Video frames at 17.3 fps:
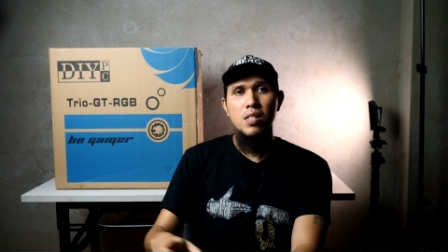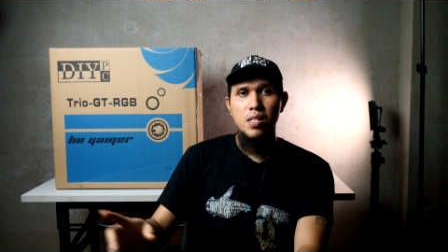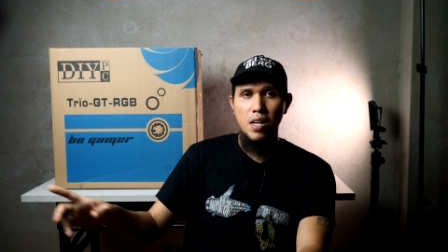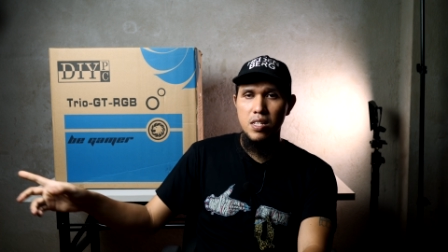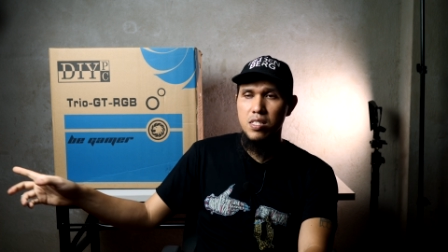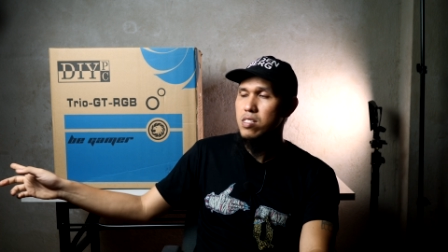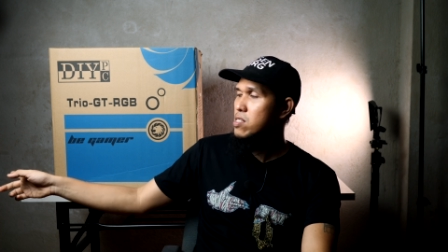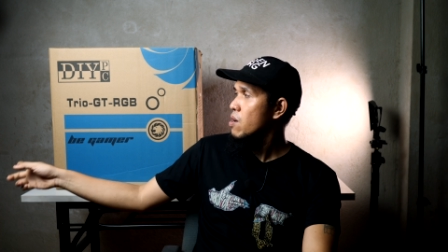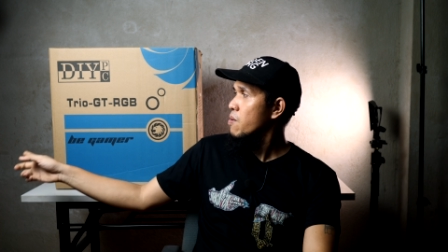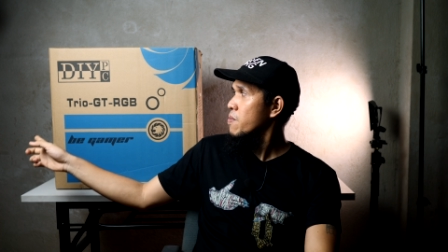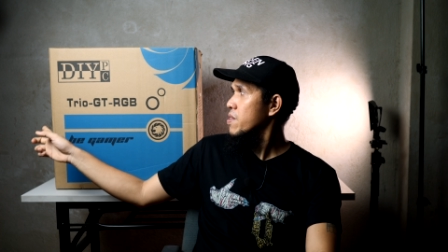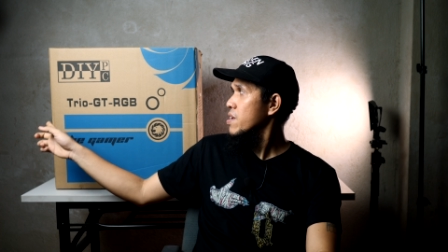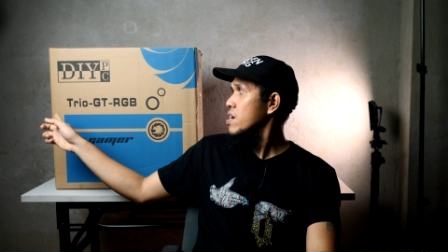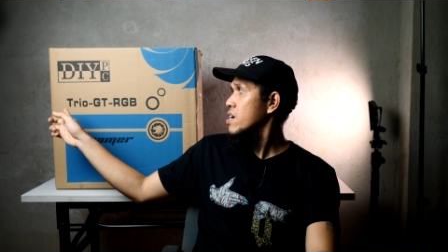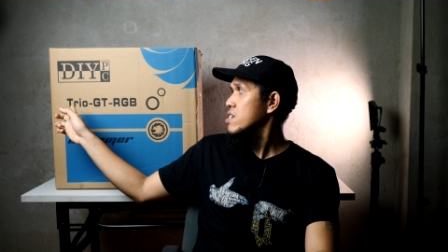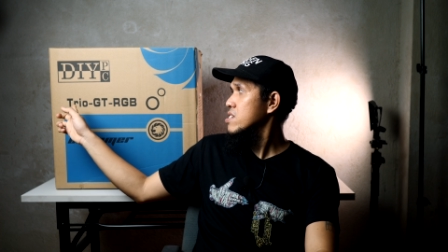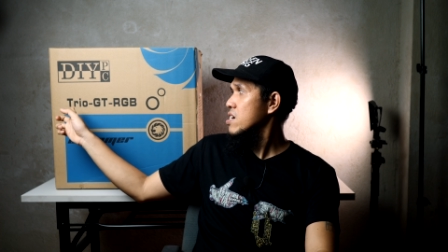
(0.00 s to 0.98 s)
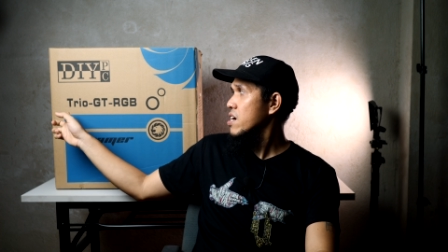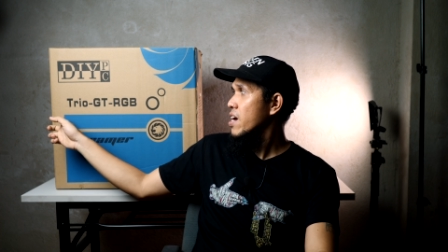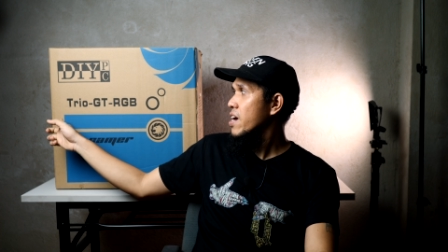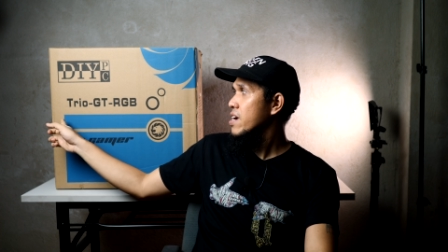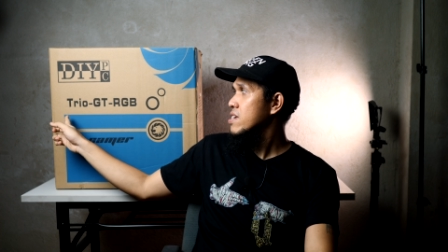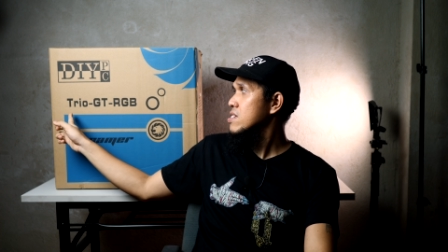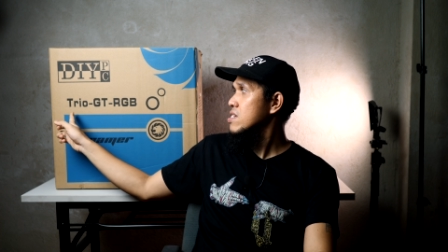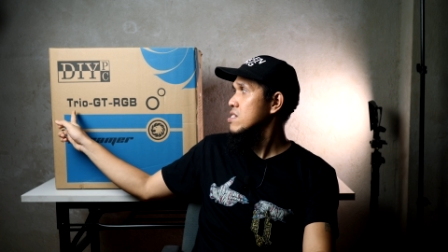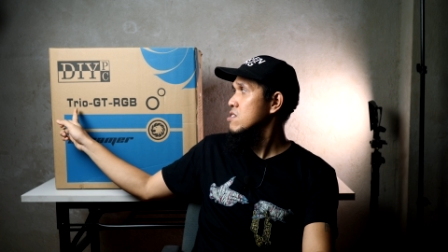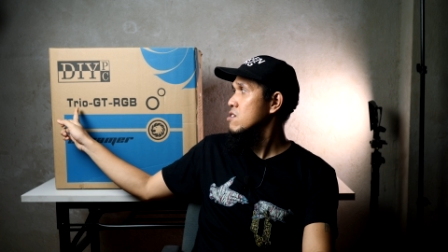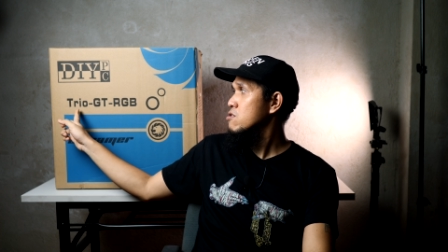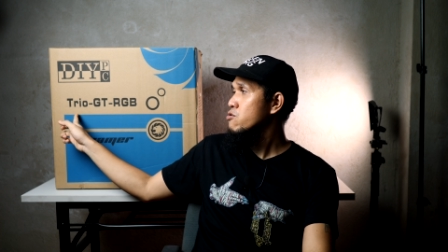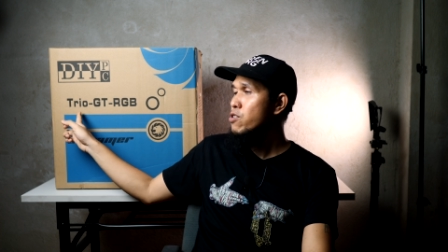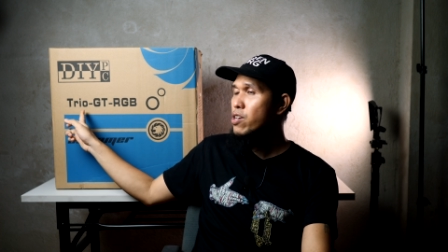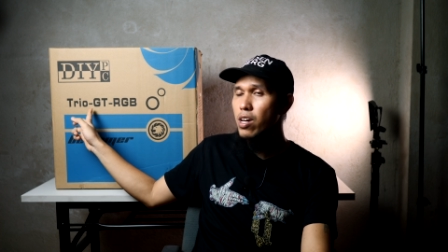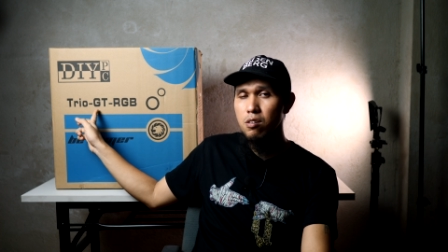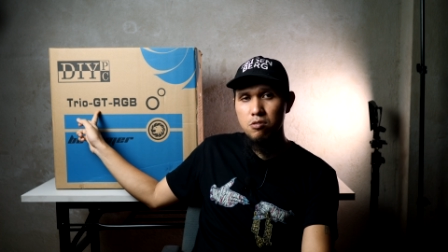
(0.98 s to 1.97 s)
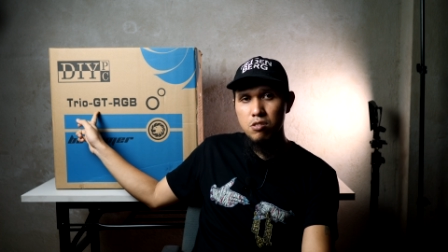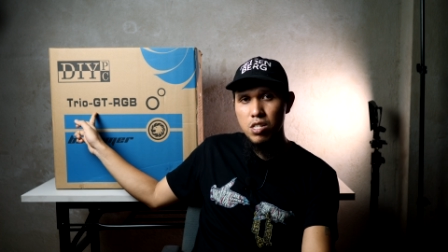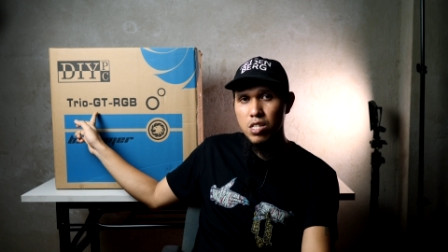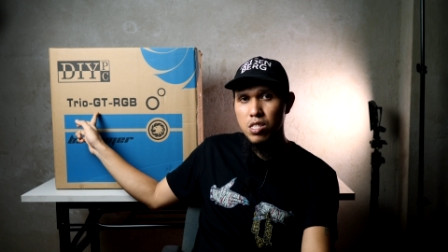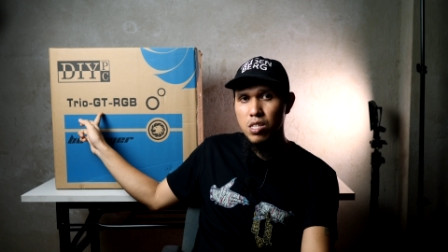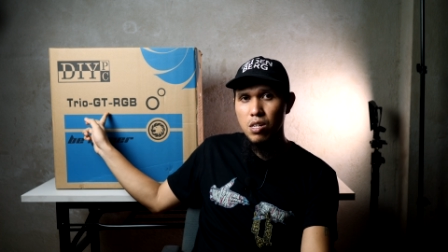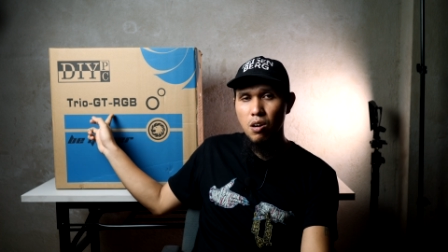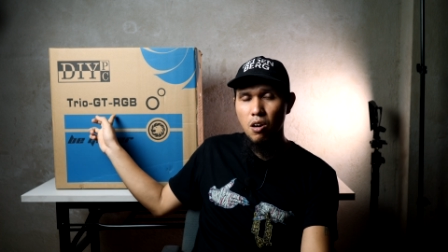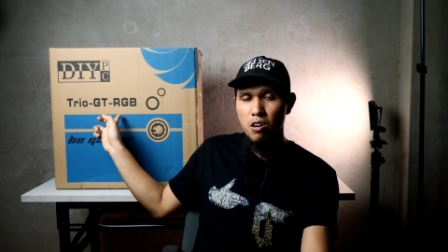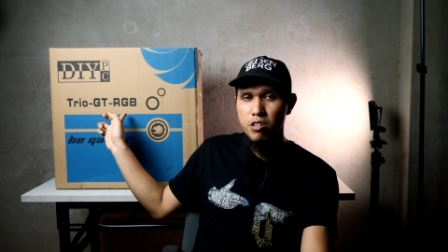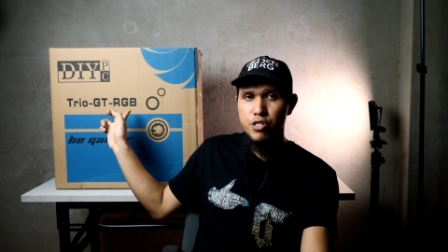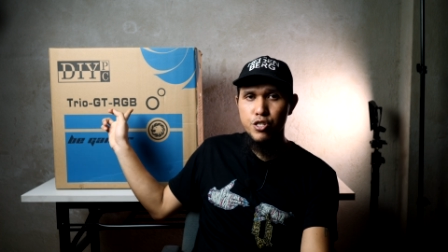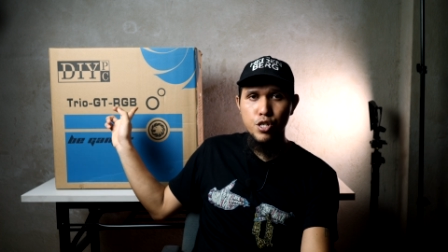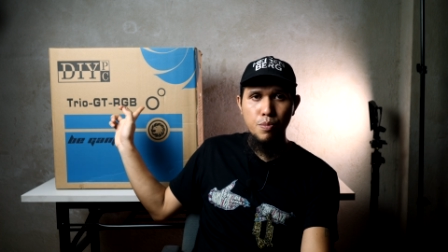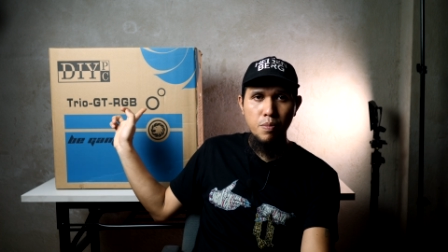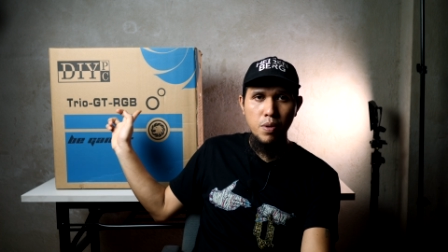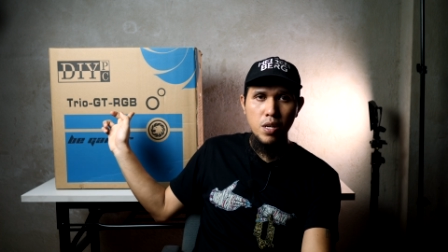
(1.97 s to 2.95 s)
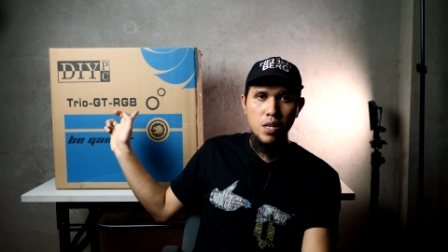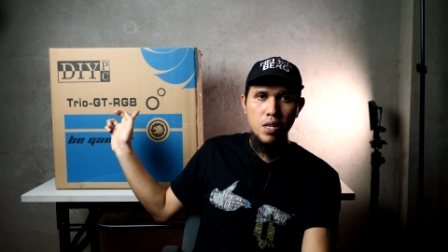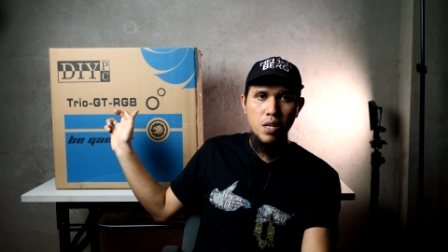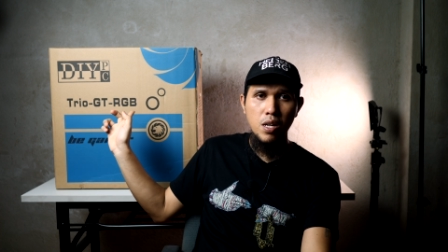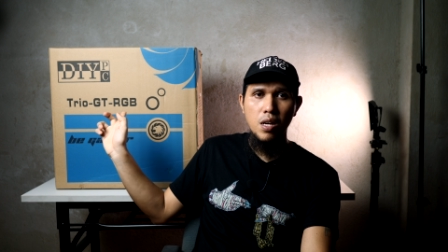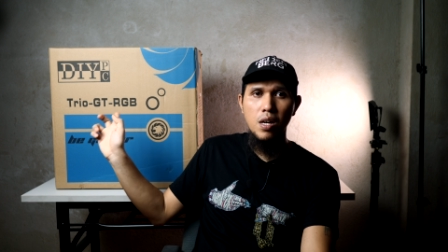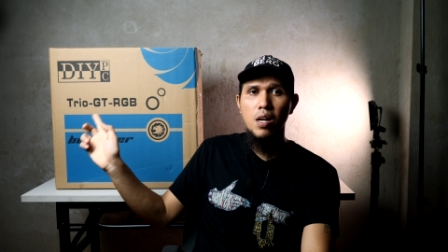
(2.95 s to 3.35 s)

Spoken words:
That something is a case. It's a Trio-GT-RGB,